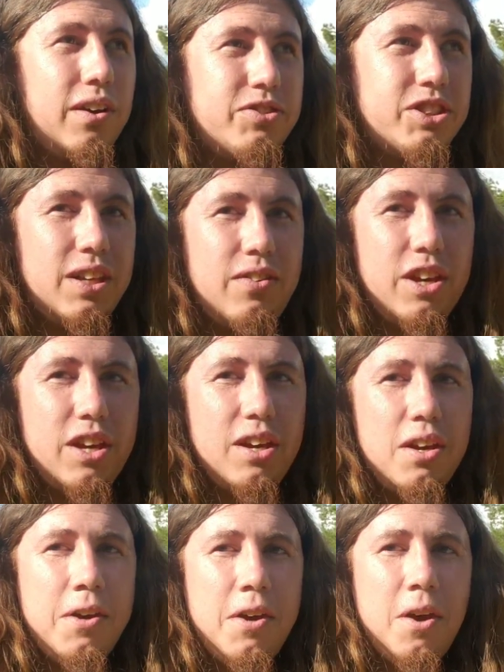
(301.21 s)

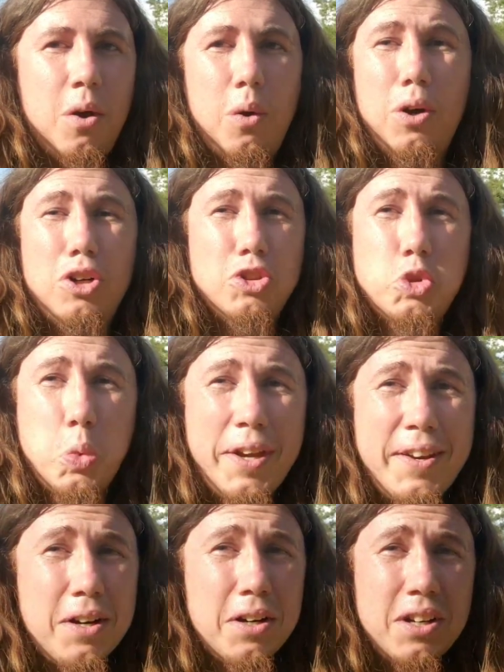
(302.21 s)
stevia or
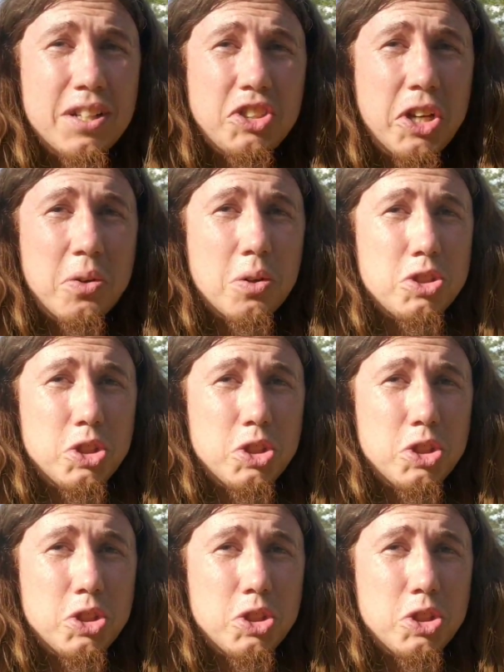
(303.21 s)
sweetener in general,